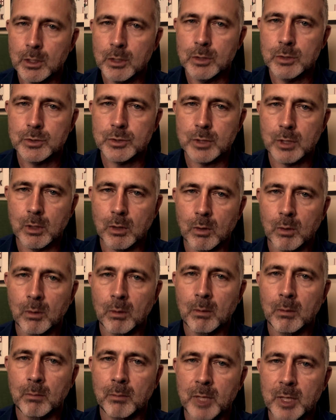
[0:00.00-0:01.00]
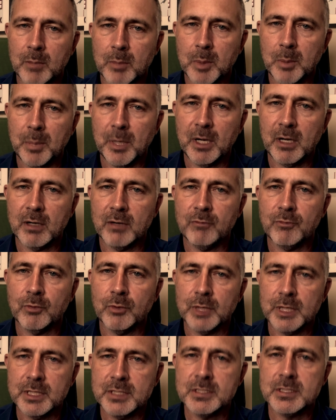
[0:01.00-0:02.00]
So being prepared for
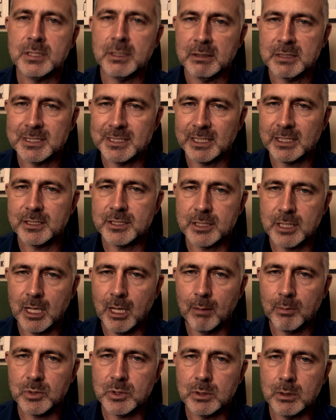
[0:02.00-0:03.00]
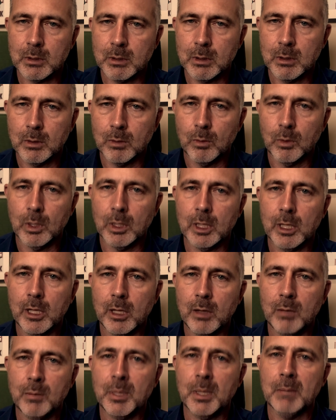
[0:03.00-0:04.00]
these 6 steps will
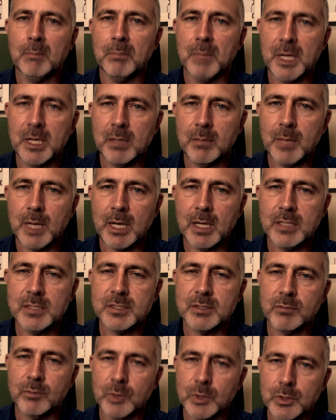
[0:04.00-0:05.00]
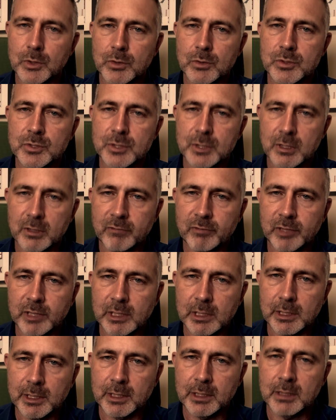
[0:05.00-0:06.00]
help minimize and reduce
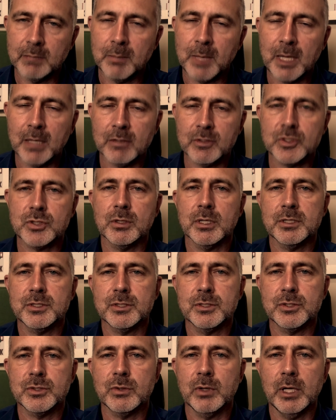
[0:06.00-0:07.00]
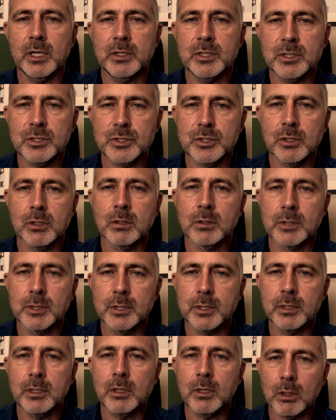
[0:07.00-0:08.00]
significantly the amount of stress and strain that you're going to
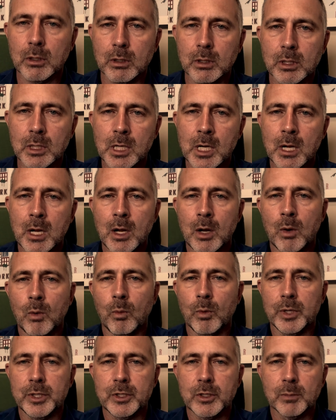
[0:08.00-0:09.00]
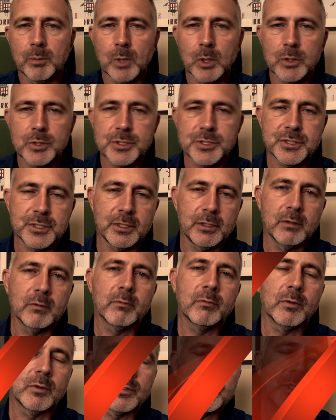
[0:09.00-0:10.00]
incur when you're purchasing your
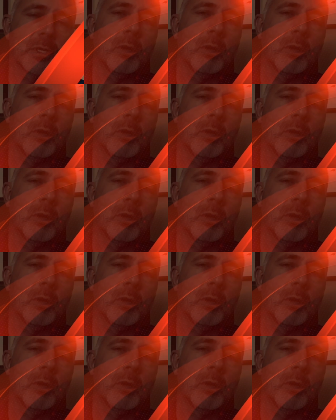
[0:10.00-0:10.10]
first